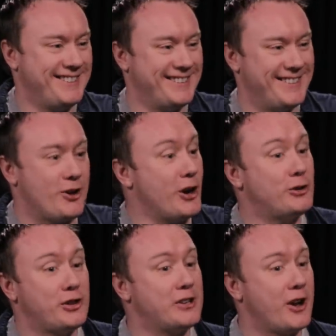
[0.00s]
Yeah, no, no.
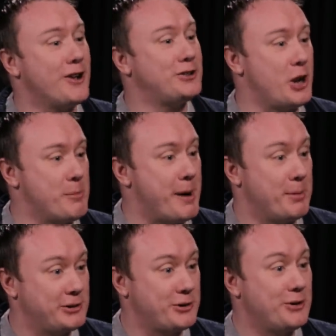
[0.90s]
those are things I can't tell you about,
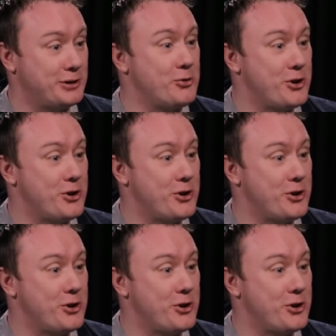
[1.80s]
but no, it's, it's, all